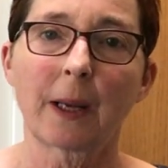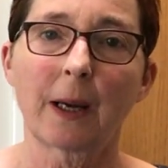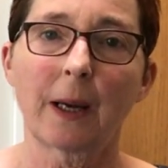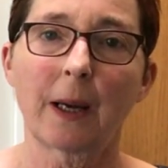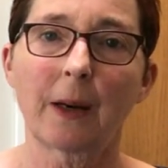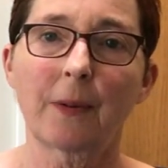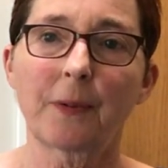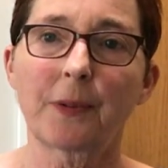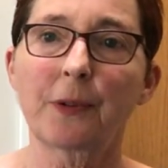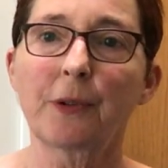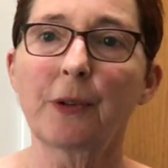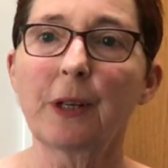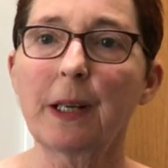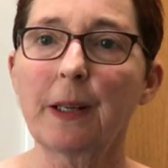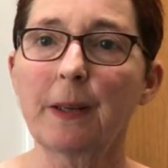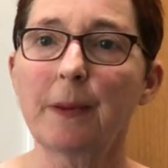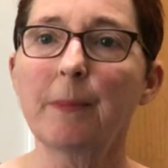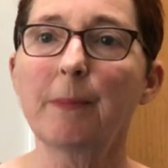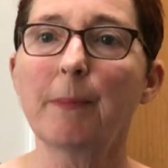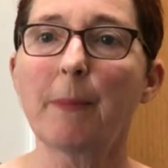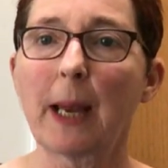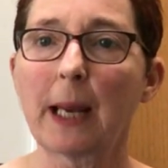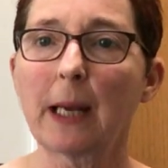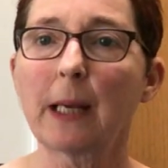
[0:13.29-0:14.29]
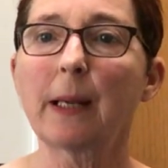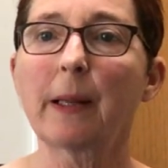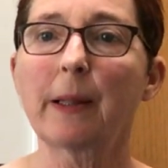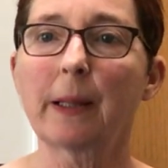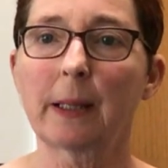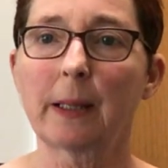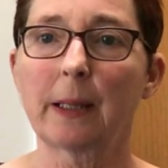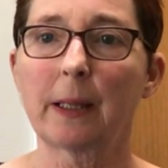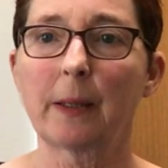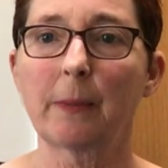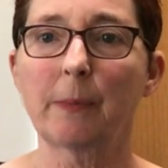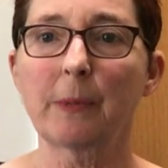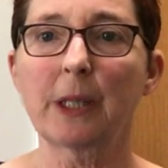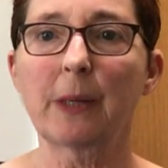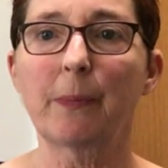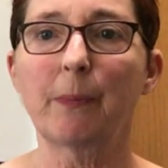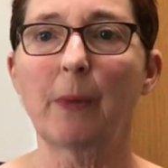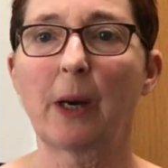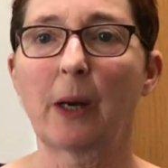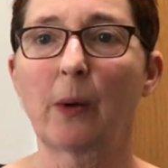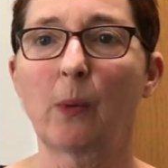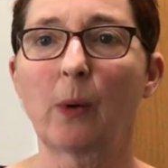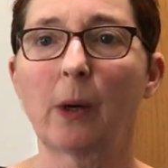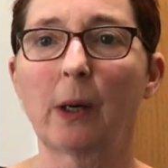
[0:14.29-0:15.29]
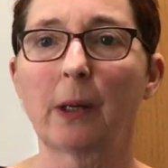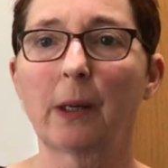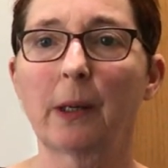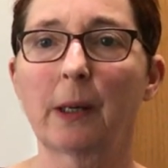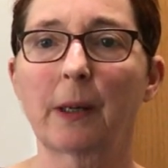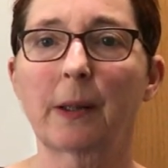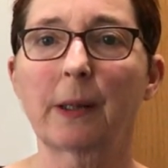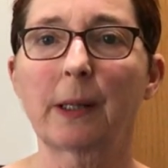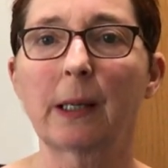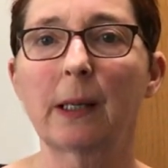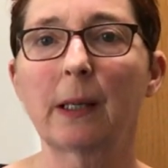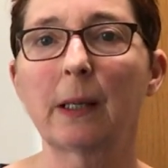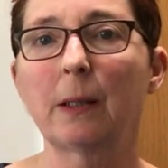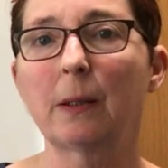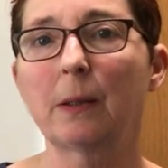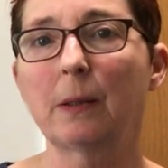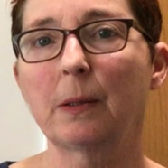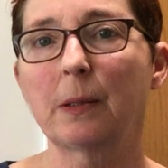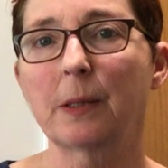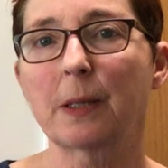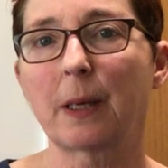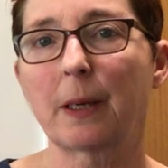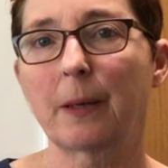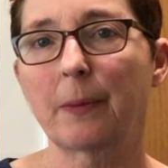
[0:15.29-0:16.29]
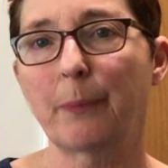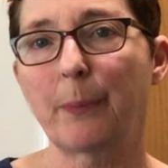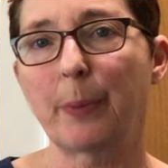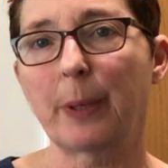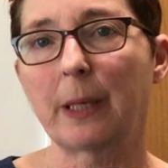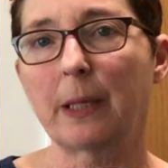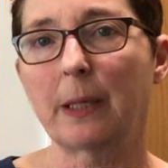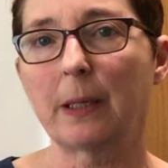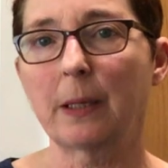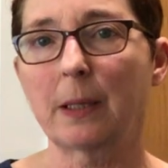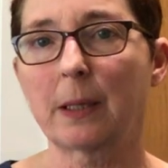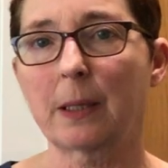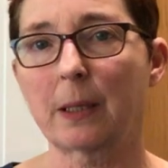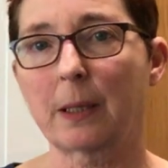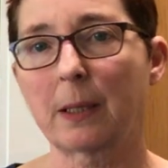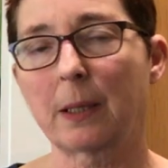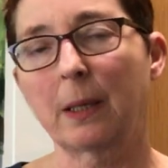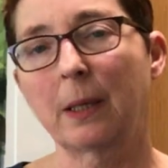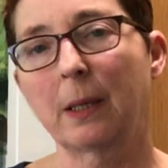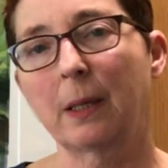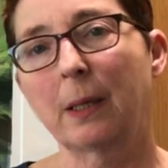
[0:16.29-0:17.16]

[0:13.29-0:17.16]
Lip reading: I have three main themes in my work: the hills and peaks